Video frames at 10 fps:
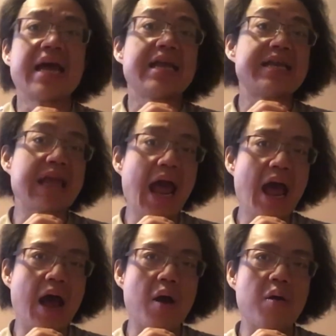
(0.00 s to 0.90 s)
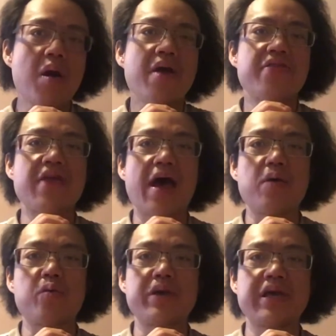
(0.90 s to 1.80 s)
Now that
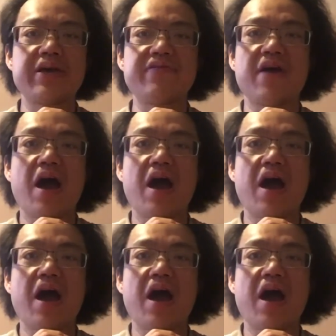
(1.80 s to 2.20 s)
we've